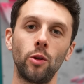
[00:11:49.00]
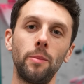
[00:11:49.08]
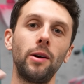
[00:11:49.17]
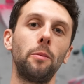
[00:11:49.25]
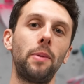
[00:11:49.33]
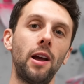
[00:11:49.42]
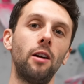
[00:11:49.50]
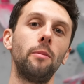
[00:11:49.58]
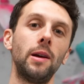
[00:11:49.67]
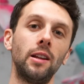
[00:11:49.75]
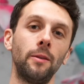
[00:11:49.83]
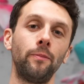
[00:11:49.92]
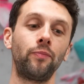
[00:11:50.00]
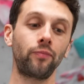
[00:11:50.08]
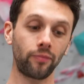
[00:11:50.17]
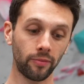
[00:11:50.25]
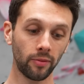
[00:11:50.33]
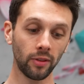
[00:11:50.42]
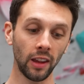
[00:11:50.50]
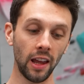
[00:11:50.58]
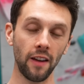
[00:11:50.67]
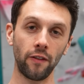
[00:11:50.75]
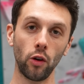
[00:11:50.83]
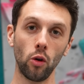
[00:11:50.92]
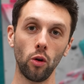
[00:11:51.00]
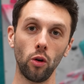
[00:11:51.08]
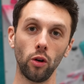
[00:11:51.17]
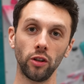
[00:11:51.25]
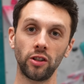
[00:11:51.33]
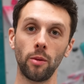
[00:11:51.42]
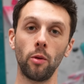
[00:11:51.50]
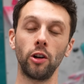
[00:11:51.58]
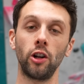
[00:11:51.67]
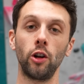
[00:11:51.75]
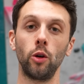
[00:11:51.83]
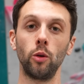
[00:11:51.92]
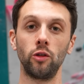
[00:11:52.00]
you want to build a pyramid. If you're someone who